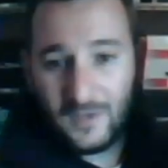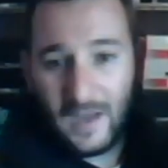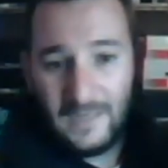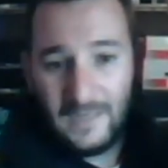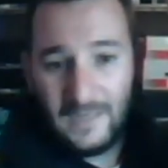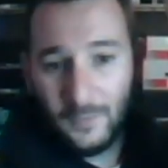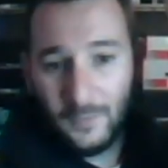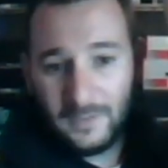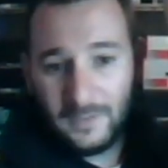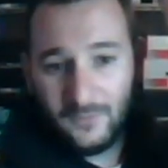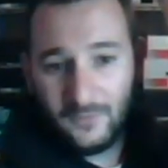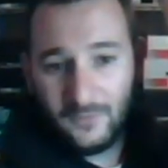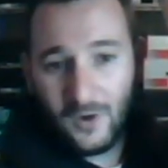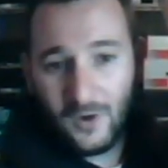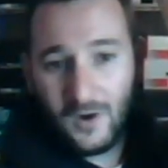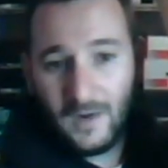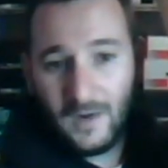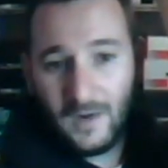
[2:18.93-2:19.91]
I know what these
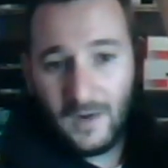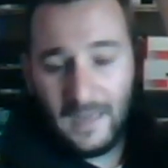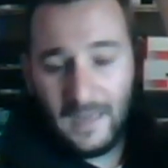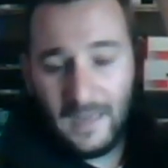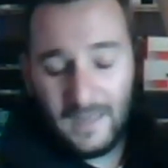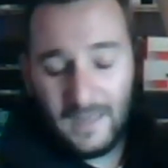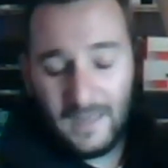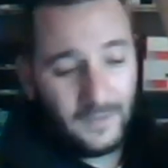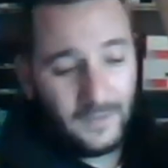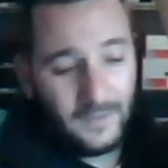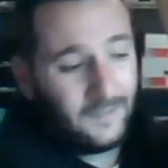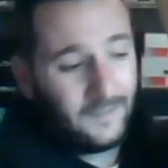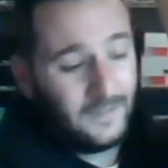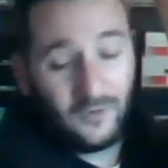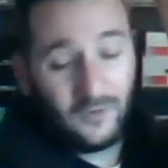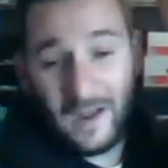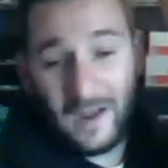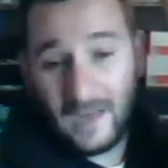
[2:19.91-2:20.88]
are, and I think
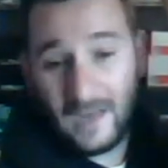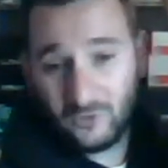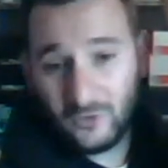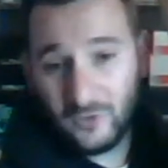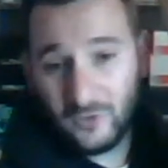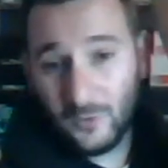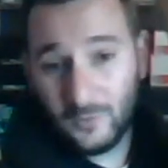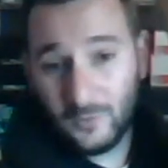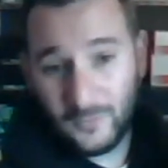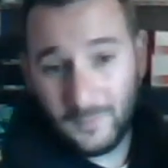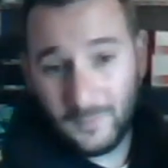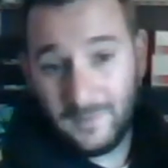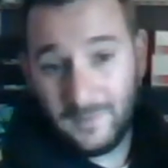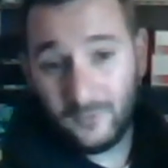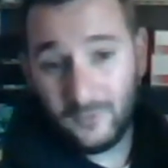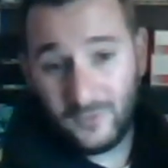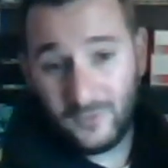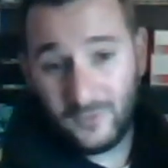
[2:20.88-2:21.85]
these are actually going to be
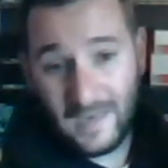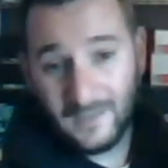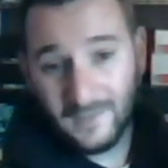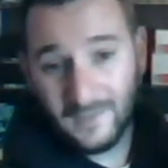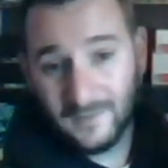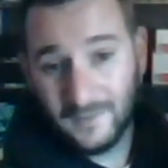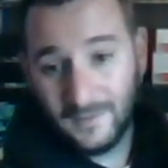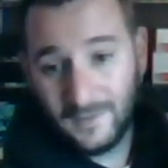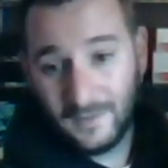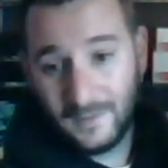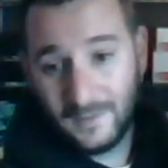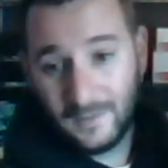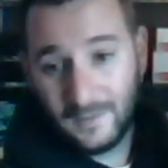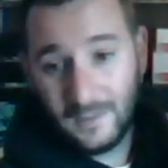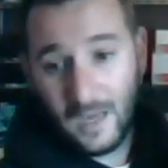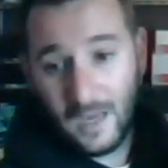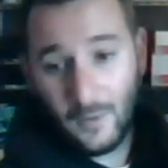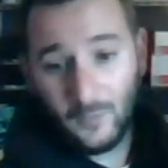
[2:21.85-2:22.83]
for sale.
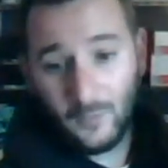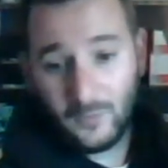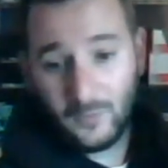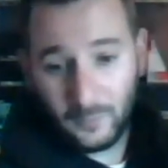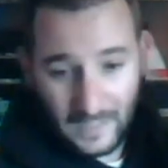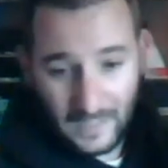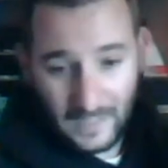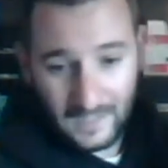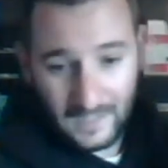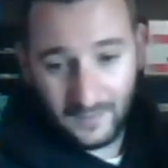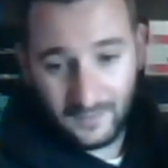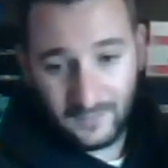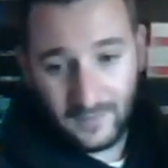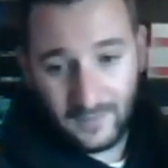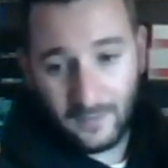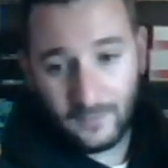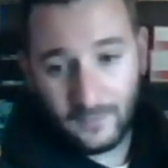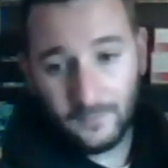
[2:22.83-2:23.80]
I wasn't planning on
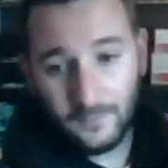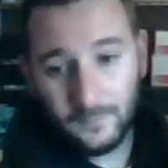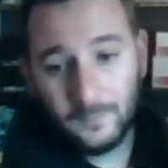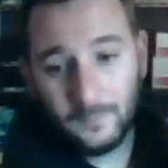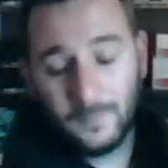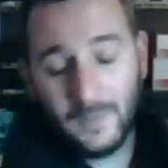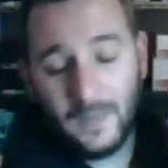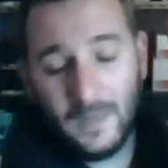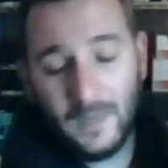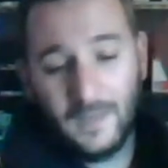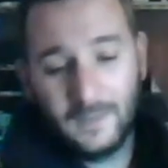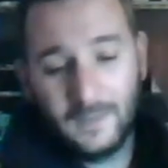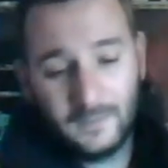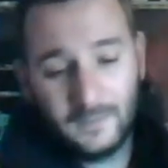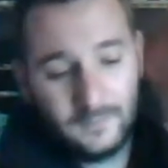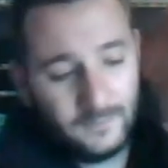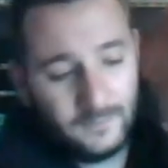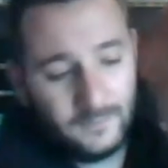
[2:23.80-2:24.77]
selling them, but
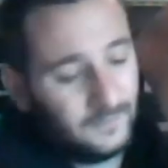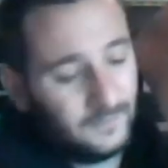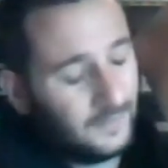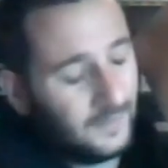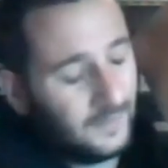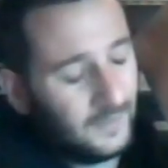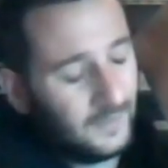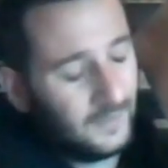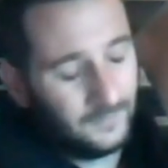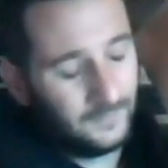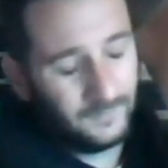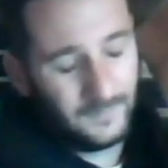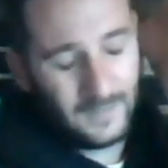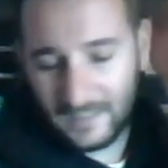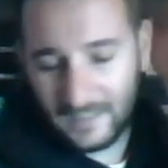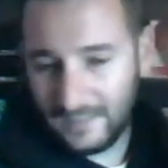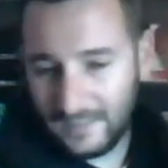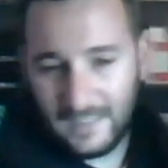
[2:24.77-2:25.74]
uh, I'm
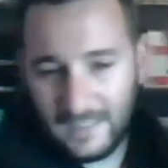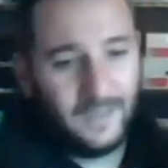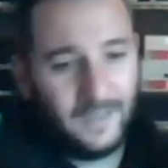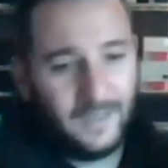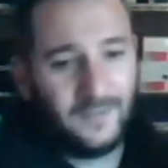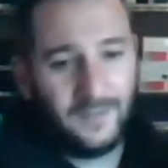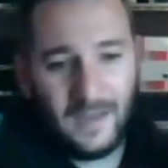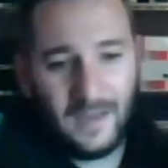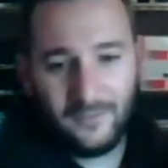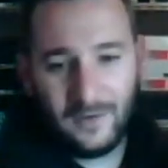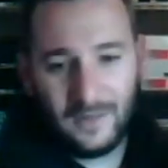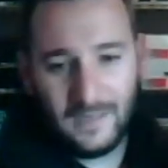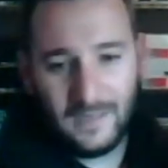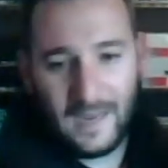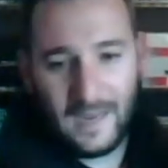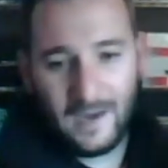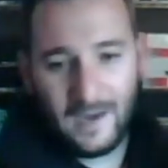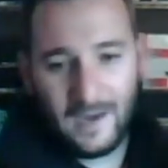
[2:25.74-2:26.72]
not going to get into that right
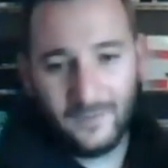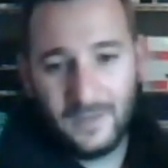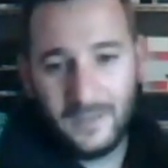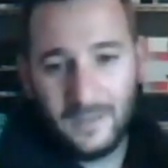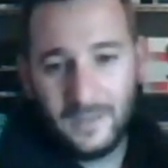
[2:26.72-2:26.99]
now.